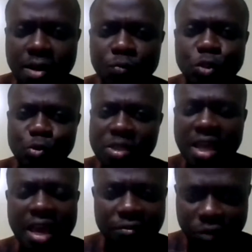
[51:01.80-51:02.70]
to stay
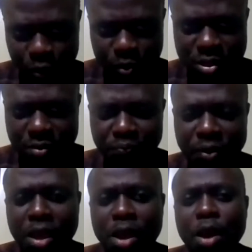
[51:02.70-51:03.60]
afloat,
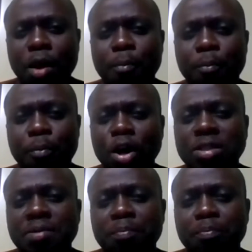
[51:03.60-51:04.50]

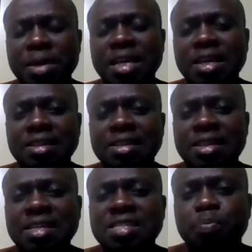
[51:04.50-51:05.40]
but be
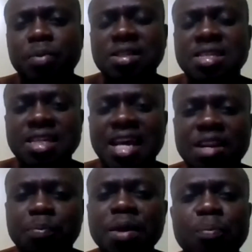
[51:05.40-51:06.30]
this person
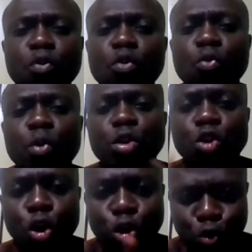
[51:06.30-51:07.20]
that people will
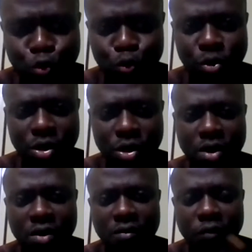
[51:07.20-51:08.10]
know you
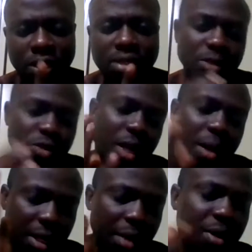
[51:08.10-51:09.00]
for this. So
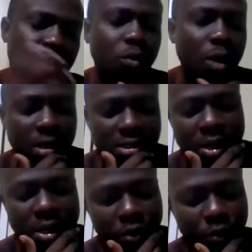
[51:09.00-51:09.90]
let me give you an
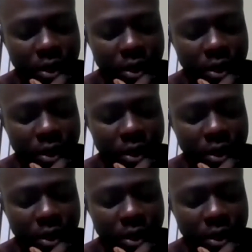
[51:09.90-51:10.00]
example